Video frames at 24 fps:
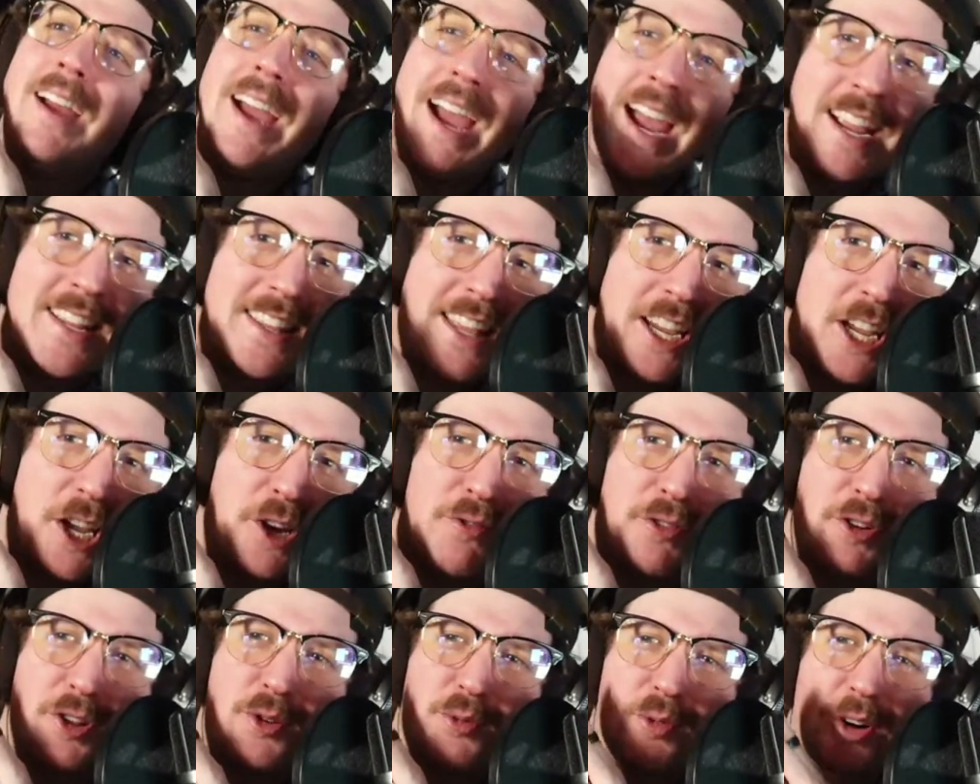Hey, thank you
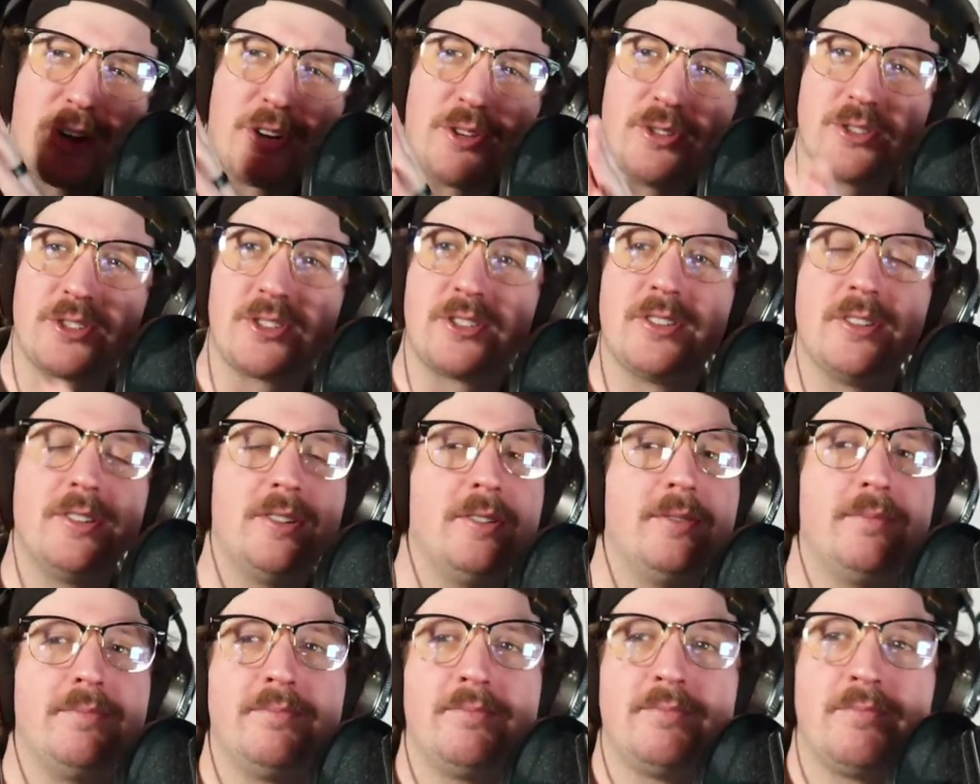for the rose.
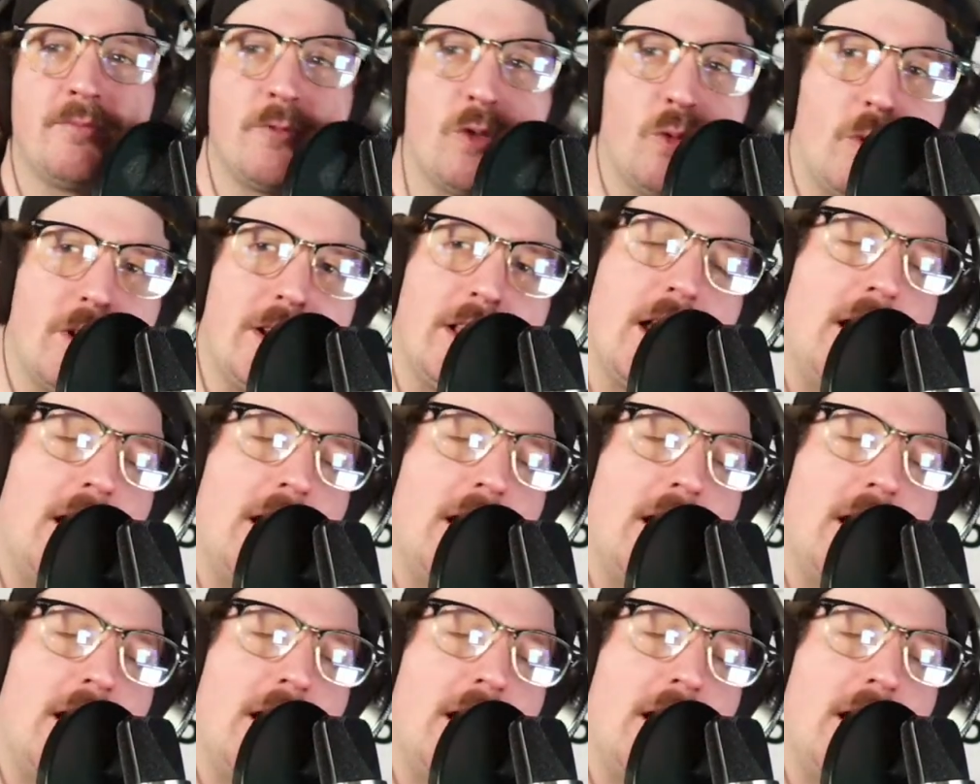We